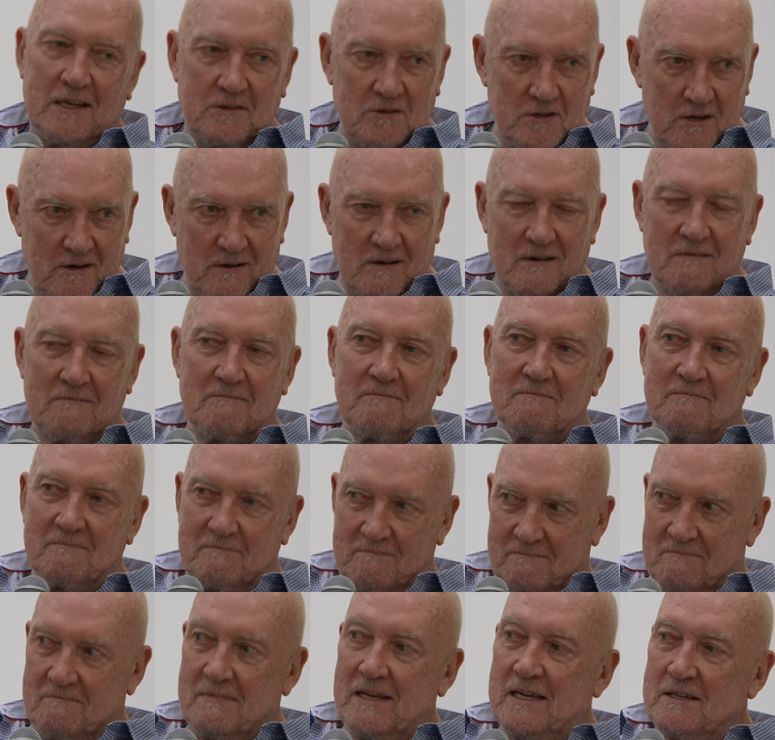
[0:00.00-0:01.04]
not
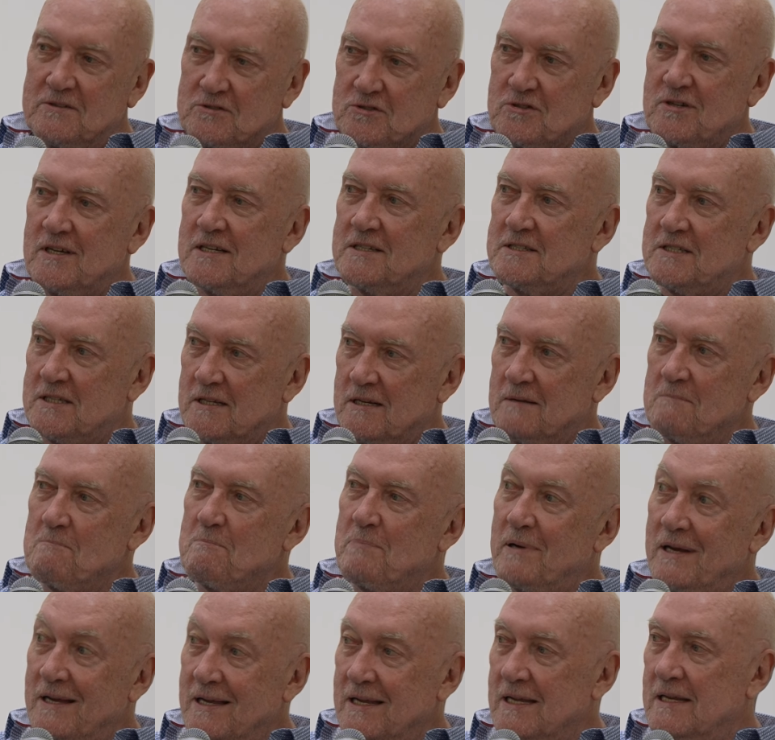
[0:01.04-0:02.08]
interested in
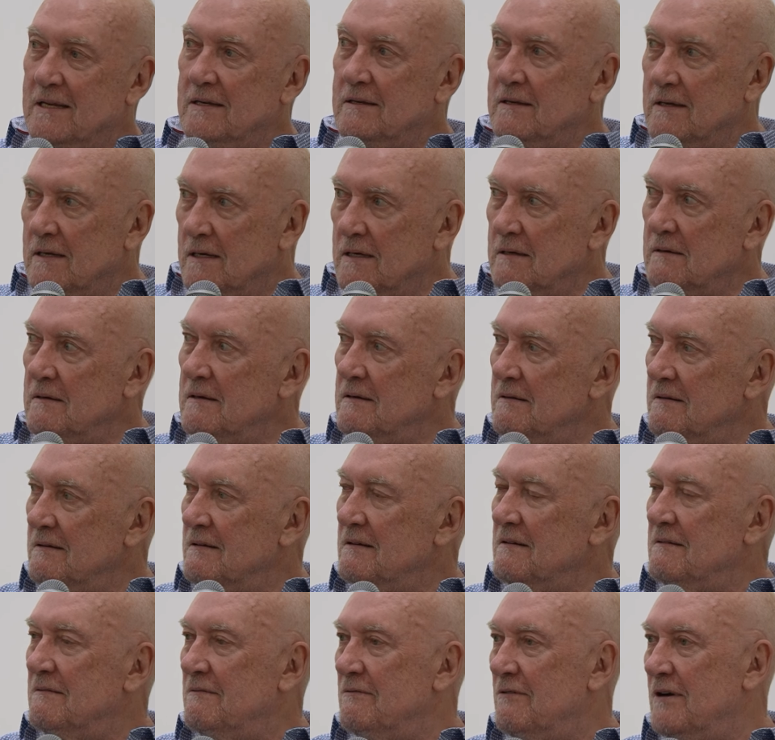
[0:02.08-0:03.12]
paying
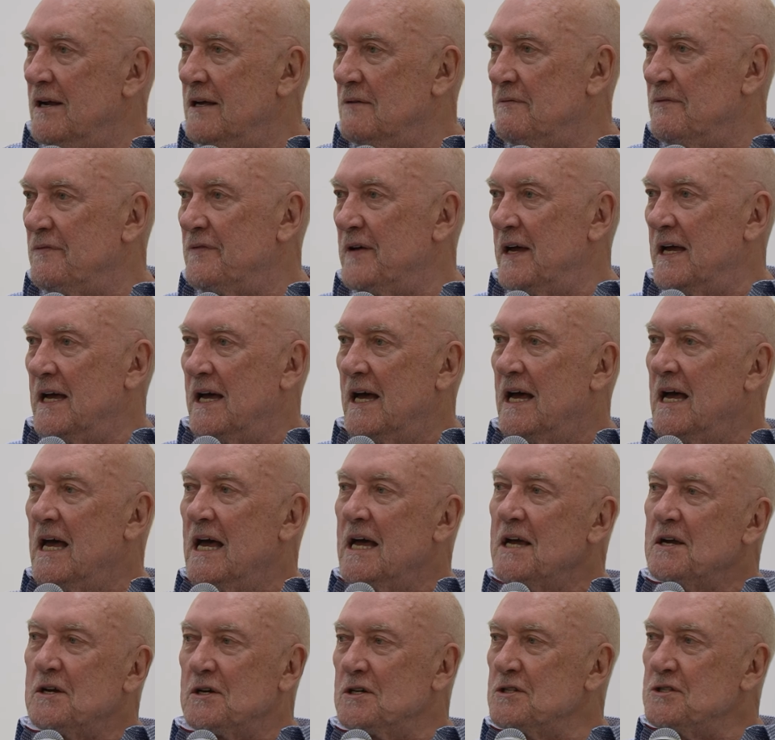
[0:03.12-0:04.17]
rail fare
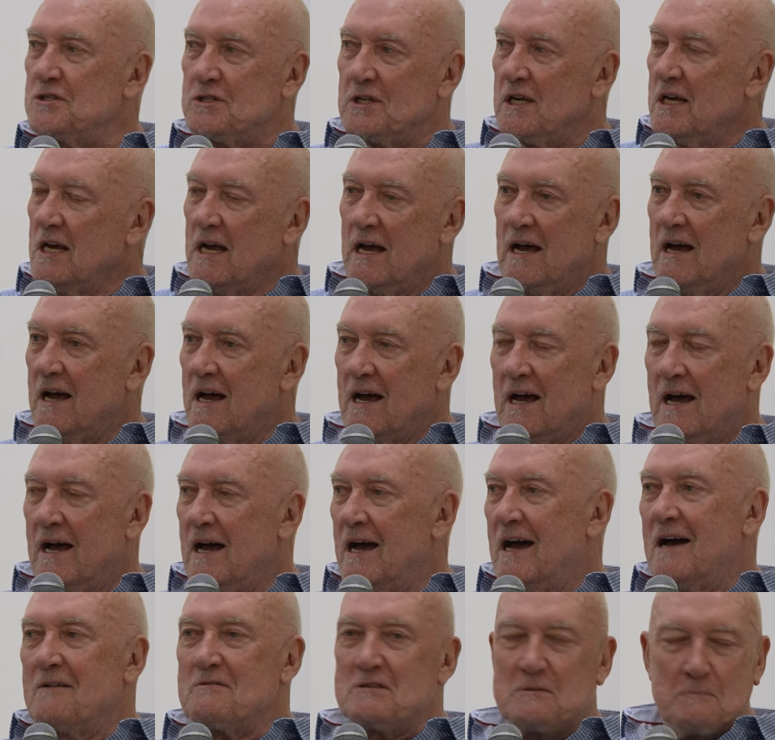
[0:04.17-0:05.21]
because
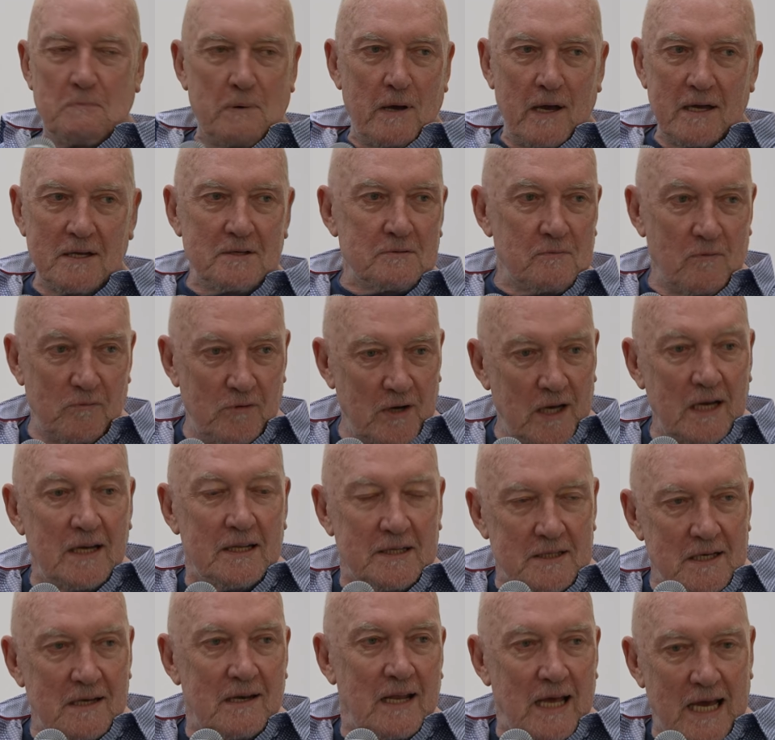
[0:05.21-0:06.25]
I was paid
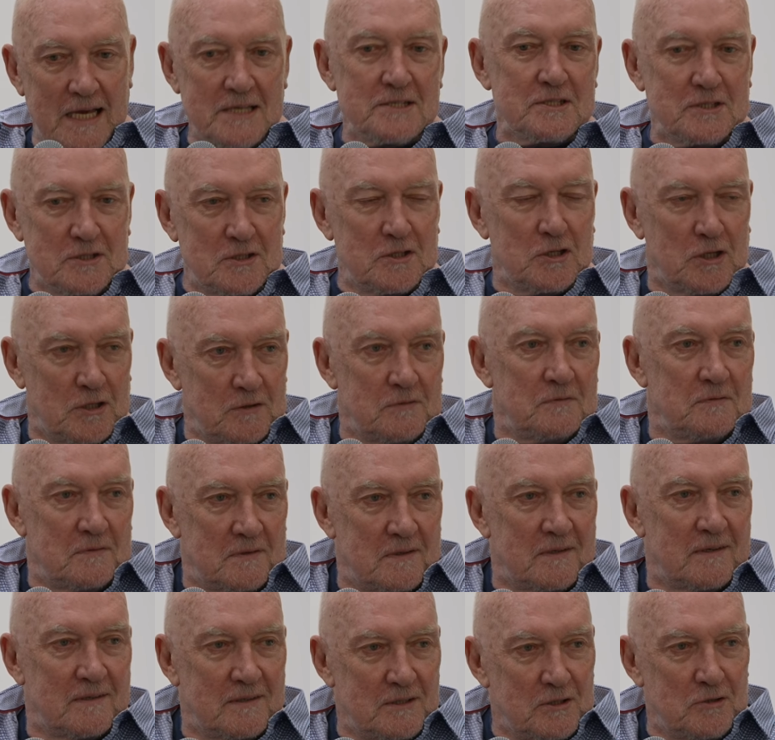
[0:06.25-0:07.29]
really less than
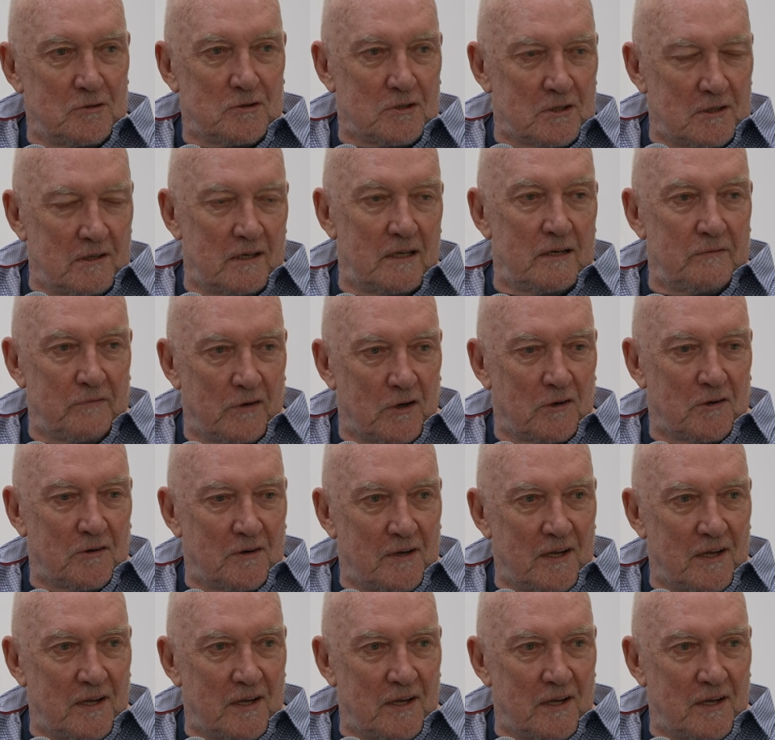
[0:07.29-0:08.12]
you could live on.